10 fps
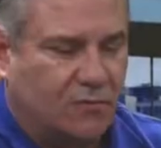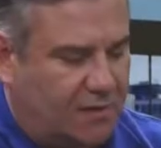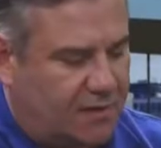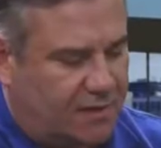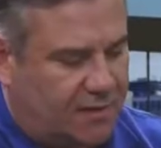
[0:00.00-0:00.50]

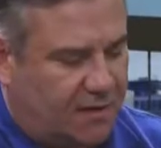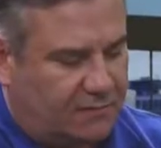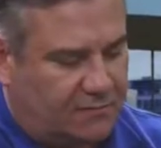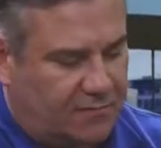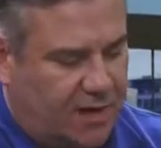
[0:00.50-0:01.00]
one kid,
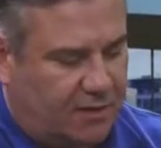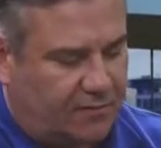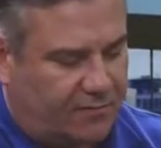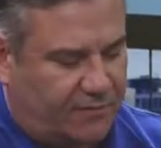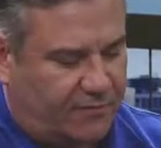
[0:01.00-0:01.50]
Kelt
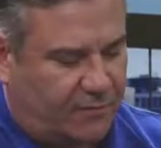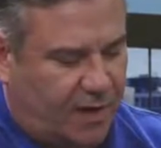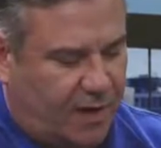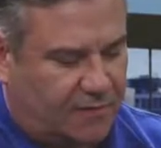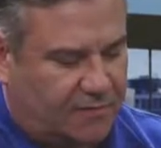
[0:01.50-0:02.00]
Naylor from
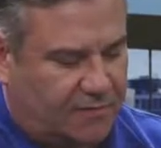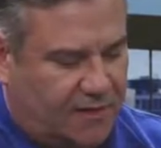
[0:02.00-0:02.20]
Vermont,